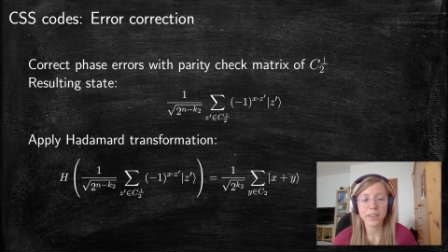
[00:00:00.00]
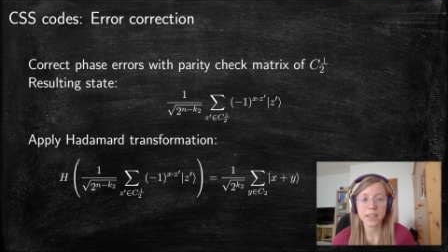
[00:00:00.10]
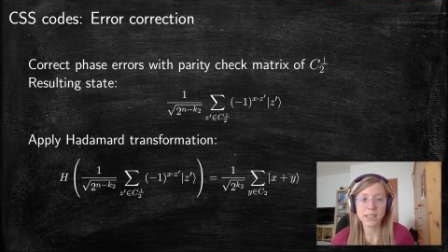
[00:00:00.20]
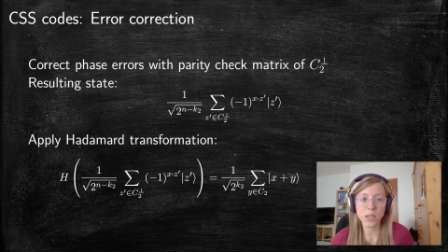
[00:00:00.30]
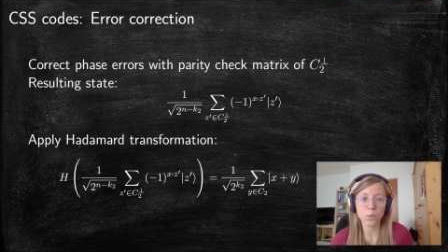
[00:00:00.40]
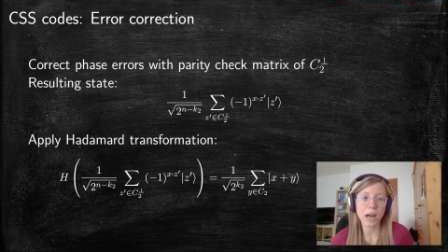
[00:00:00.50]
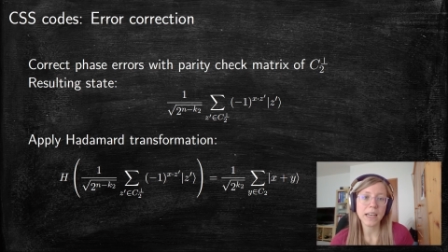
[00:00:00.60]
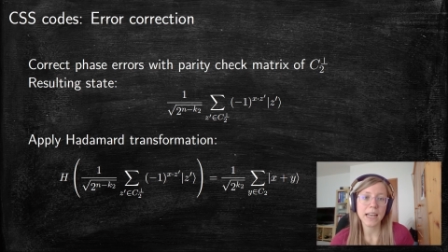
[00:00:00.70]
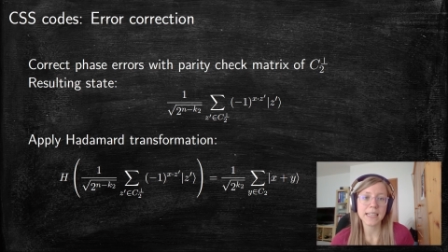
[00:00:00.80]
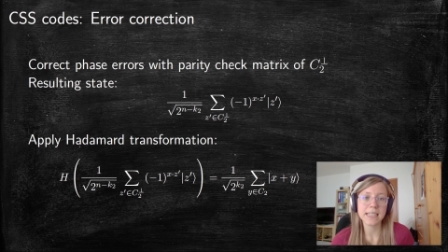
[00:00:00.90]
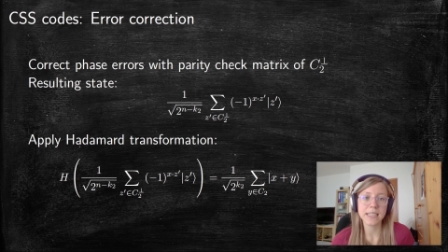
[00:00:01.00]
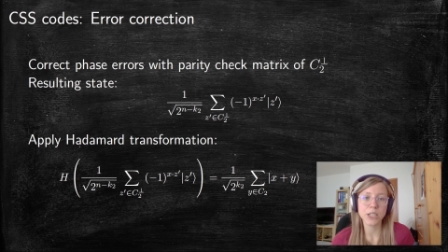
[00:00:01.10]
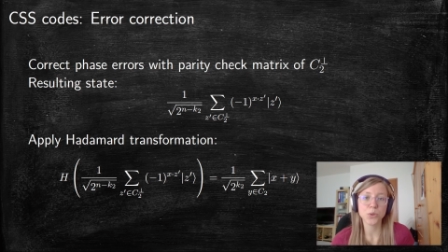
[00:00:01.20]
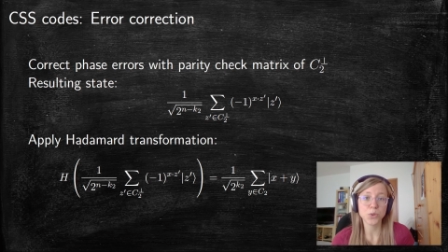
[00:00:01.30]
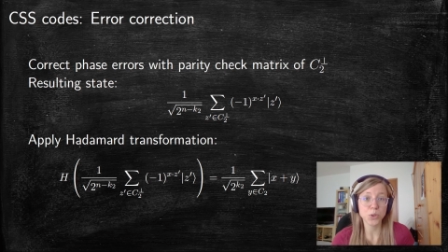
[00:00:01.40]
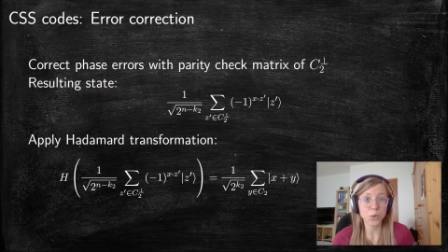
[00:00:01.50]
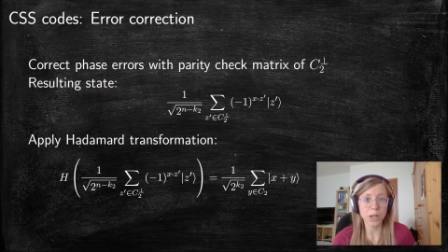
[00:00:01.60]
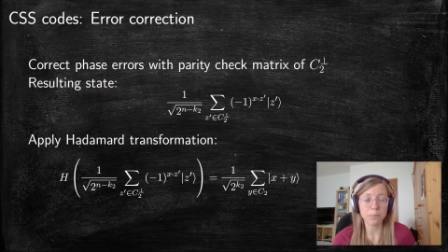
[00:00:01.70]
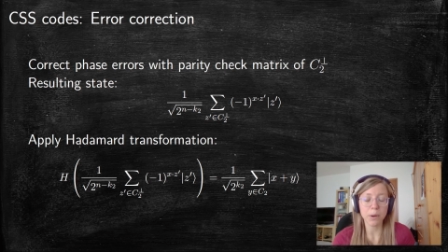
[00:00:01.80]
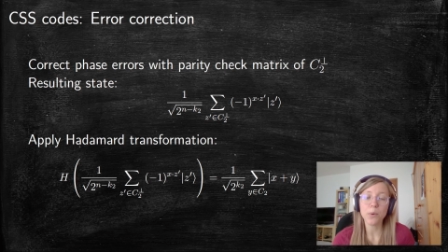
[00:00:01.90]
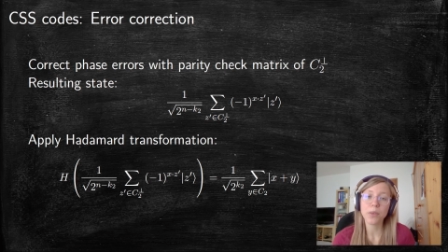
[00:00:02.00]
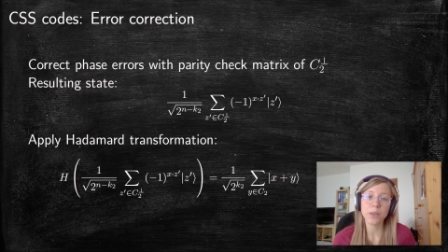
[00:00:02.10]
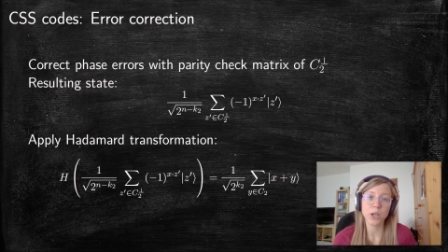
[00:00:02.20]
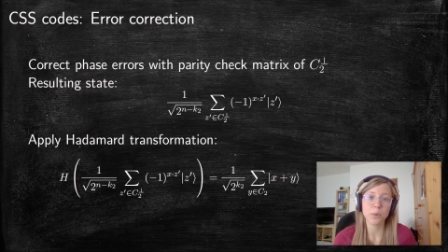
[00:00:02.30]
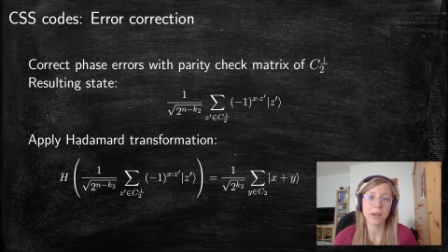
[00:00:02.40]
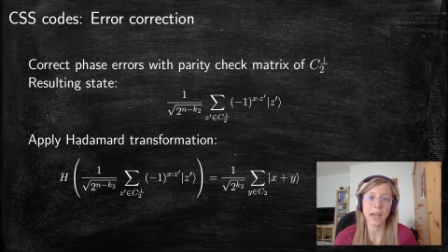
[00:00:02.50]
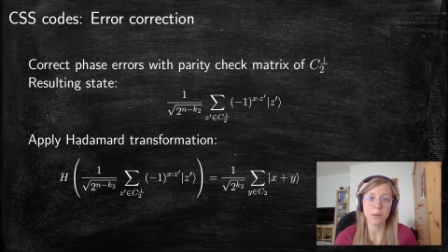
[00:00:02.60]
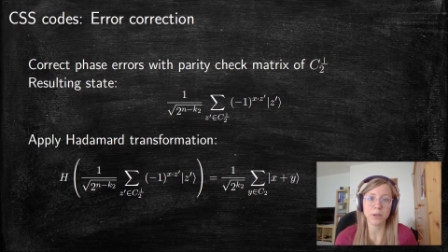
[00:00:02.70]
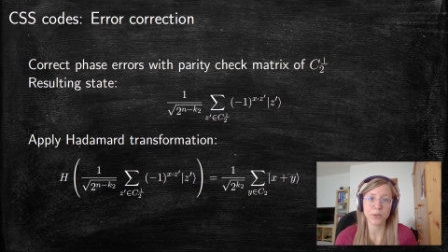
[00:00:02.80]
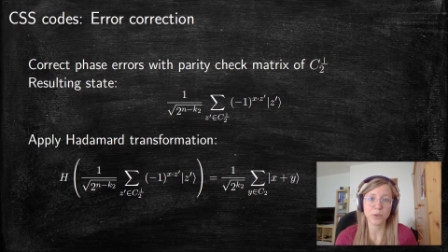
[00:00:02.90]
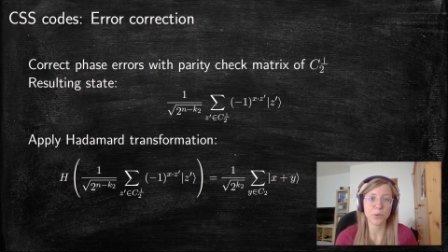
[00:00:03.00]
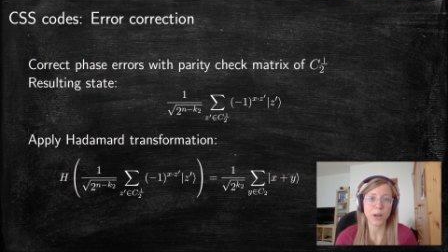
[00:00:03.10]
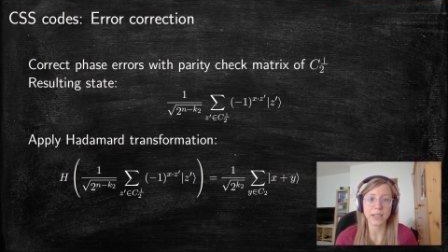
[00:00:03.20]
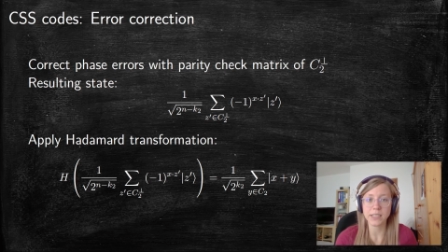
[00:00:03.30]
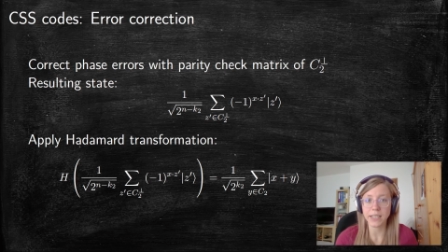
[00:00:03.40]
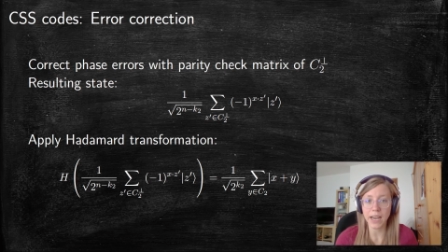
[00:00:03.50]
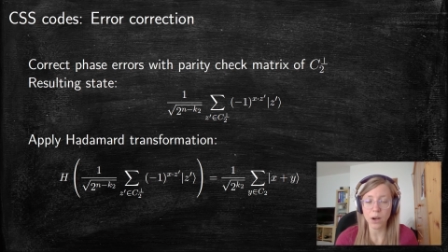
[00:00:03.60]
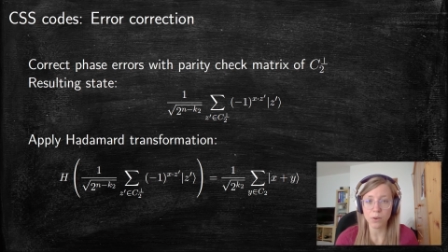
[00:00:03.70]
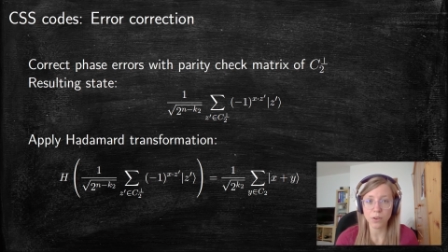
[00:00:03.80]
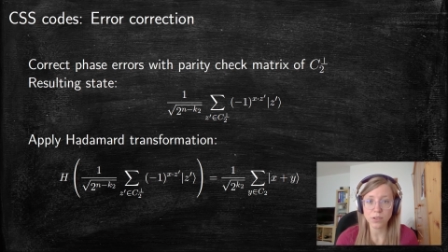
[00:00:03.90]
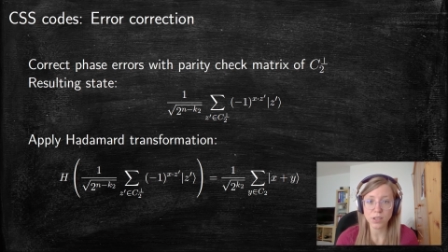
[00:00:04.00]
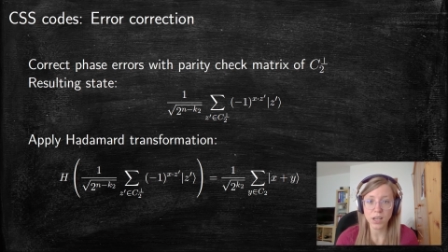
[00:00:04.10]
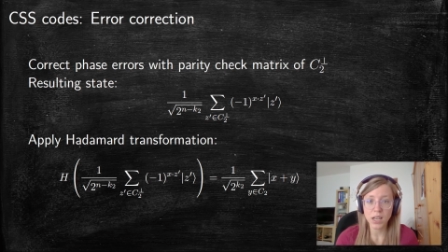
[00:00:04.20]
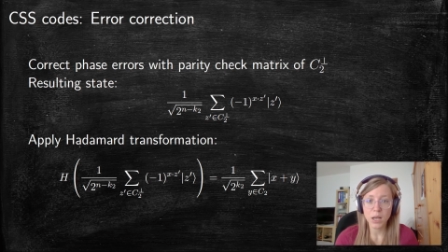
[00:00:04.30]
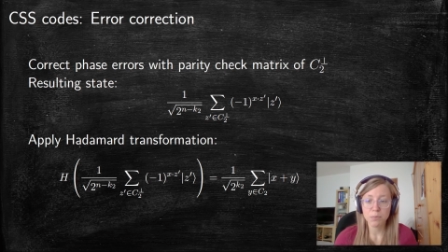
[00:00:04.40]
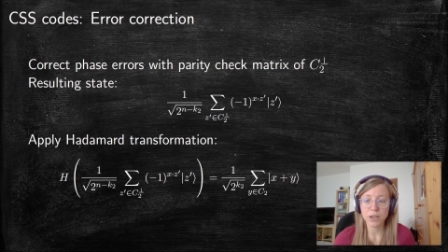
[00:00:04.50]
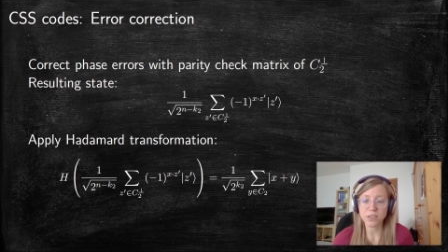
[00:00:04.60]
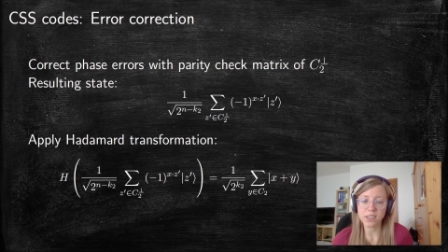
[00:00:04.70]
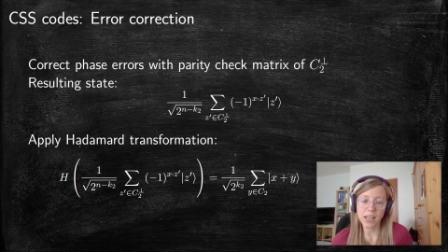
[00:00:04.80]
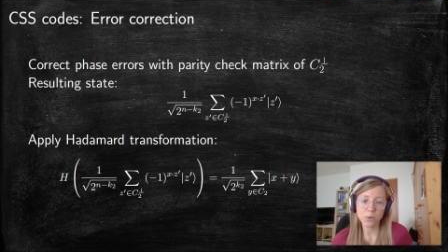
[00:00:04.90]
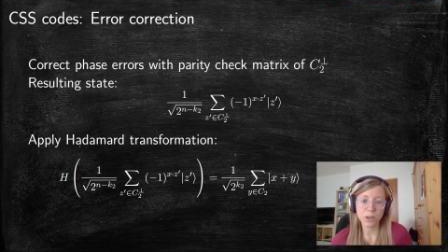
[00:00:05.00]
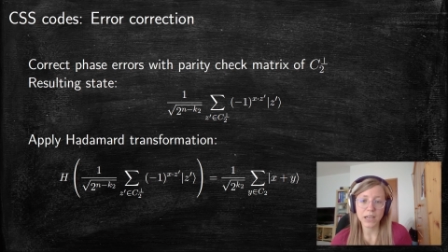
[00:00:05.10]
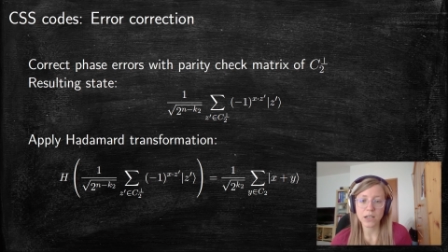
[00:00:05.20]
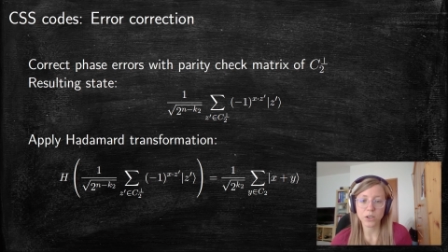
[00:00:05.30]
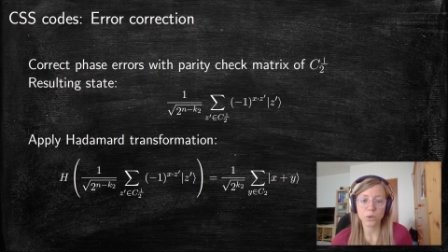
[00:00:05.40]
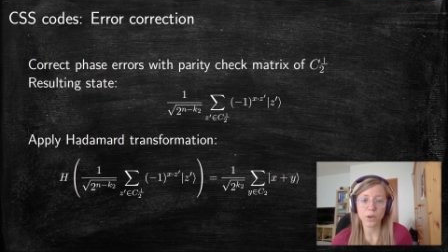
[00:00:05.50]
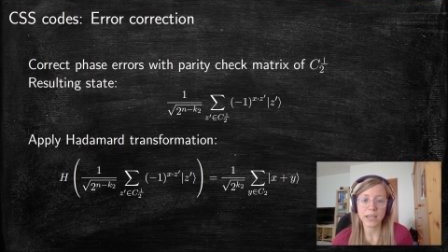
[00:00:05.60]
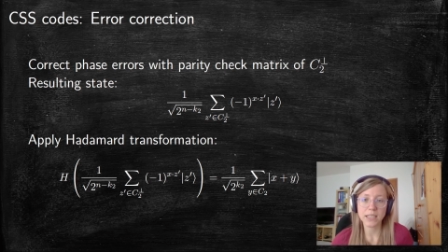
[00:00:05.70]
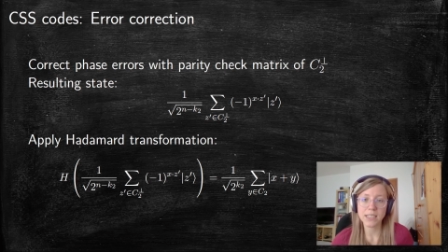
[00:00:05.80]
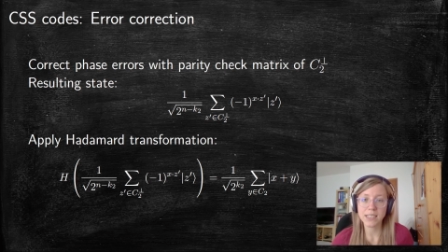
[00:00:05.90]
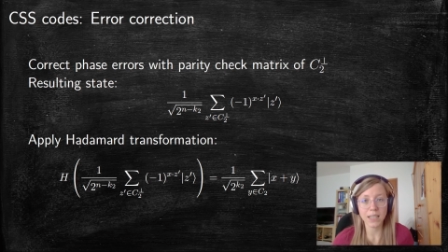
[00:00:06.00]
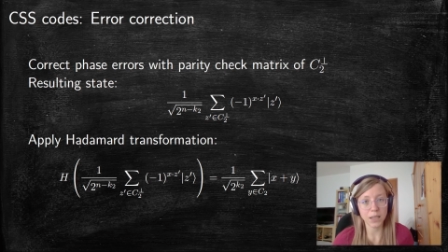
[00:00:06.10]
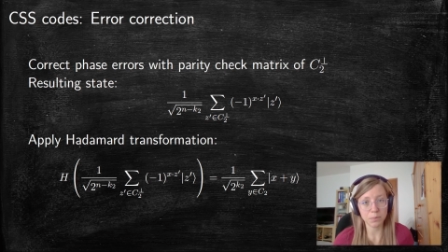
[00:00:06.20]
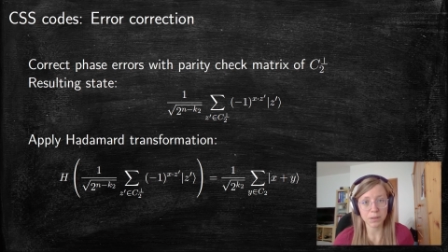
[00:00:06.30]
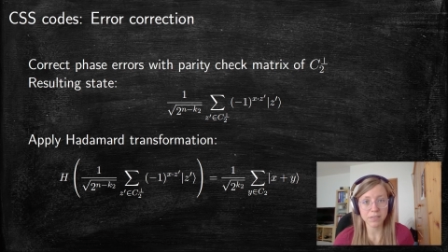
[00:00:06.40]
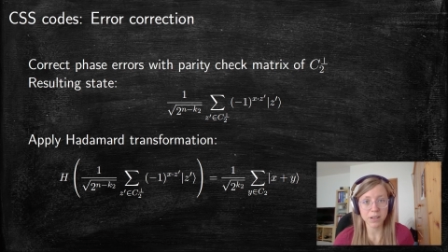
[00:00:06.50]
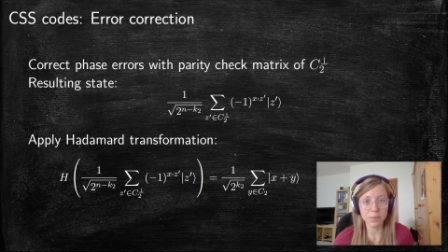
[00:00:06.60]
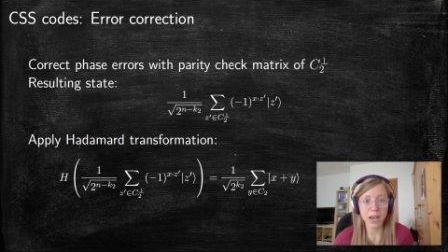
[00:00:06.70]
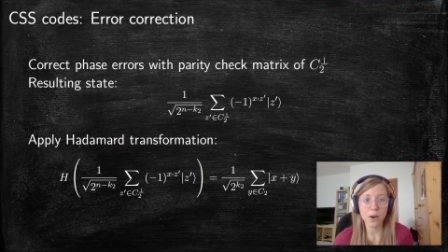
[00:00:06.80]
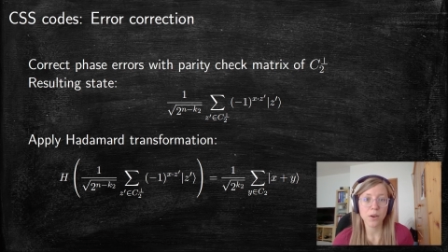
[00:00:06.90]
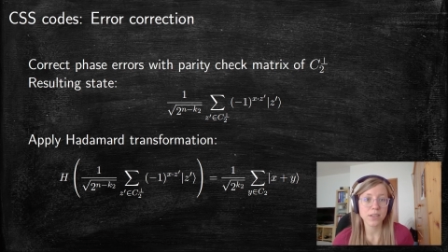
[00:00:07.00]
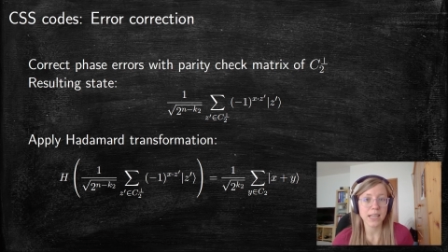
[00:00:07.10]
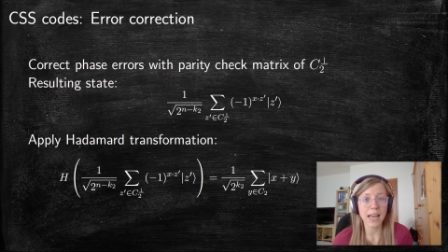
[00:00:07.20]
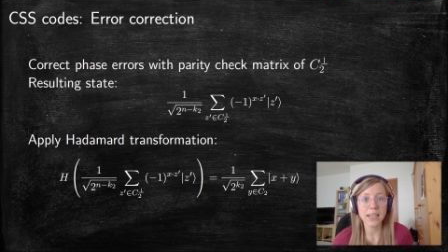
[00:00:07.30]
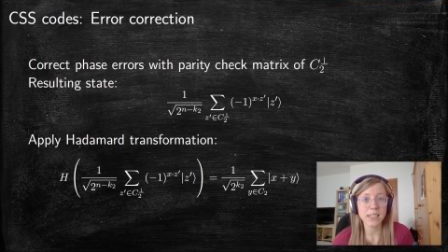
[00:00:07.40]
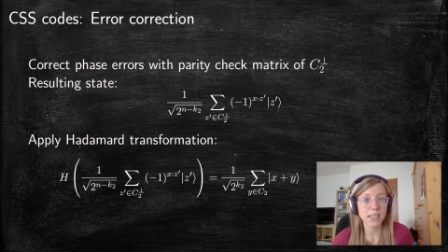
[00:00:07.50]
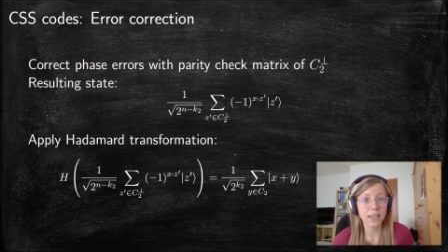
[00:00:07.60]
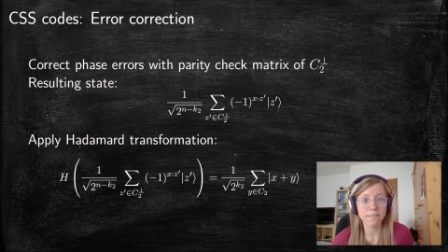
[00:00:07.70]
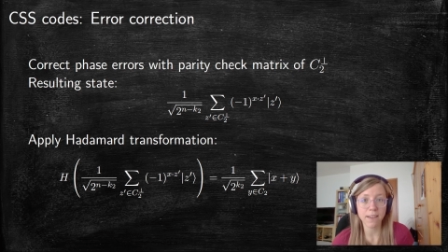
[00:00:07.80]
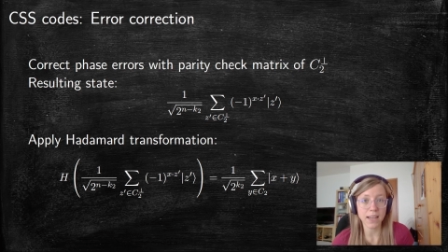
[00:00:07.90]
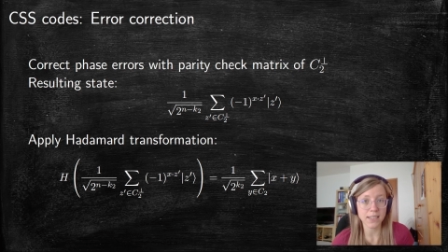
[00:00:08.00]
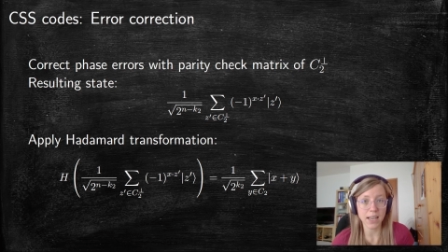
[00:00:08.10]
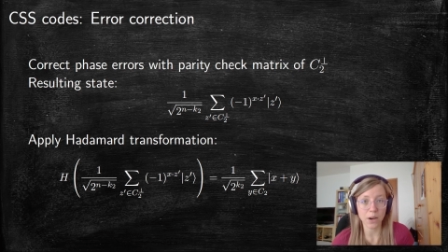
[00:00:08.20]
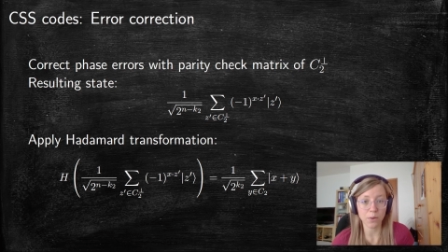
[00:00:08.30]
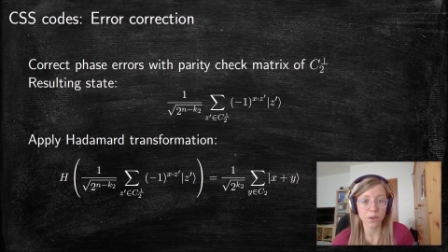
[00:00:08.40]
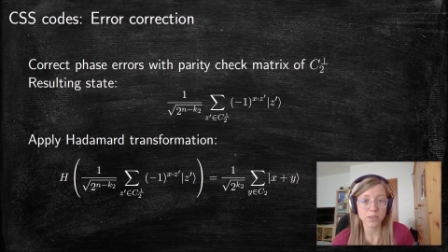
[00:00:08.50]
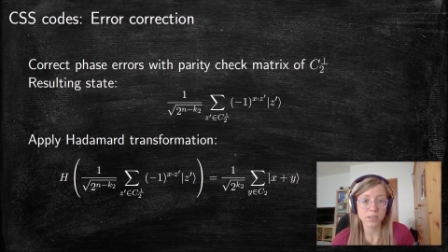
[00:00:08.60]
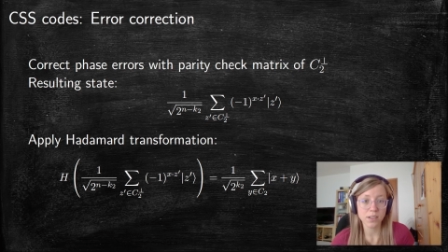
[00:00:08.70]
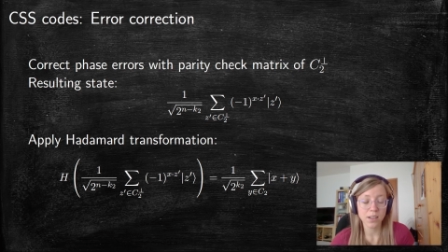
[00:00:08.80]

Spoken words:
C1 and C2 dual both need to be able to correct T errors, because then we can correct T bit flip errors and T phase errors.